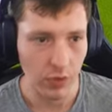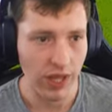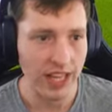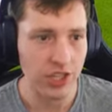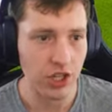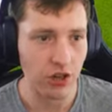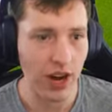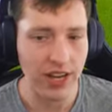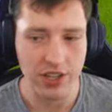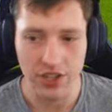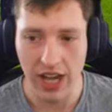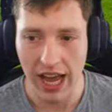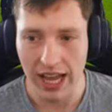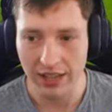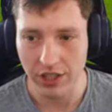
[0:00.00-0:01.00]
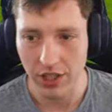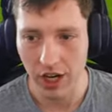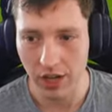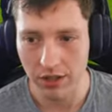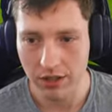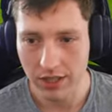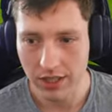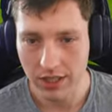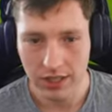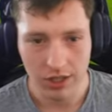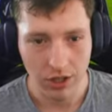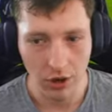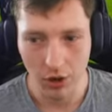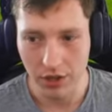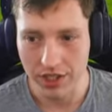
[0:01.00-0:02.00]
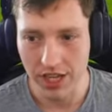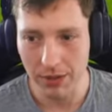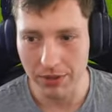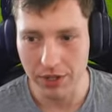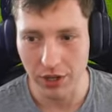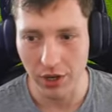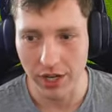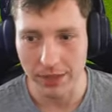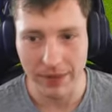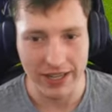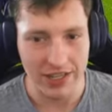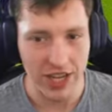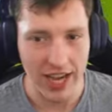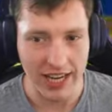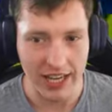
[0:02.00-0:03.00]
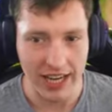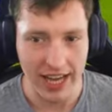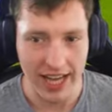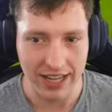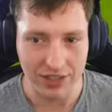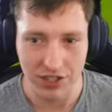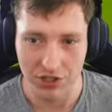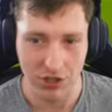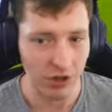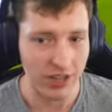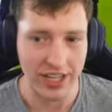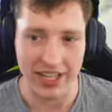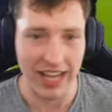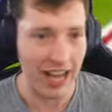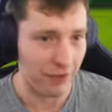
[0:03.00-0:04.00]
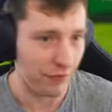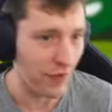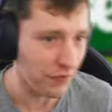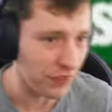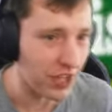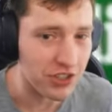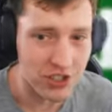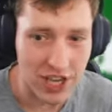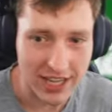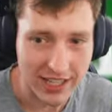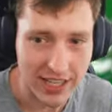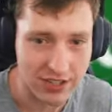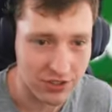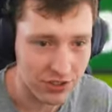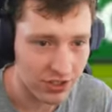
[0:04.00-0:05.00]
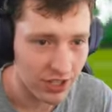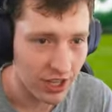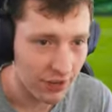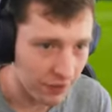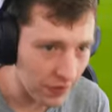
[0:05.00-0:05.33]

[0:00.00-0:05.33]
Well, that's a great start, you know. Or someone's already been taken out. It's already a cut. 50 seconds.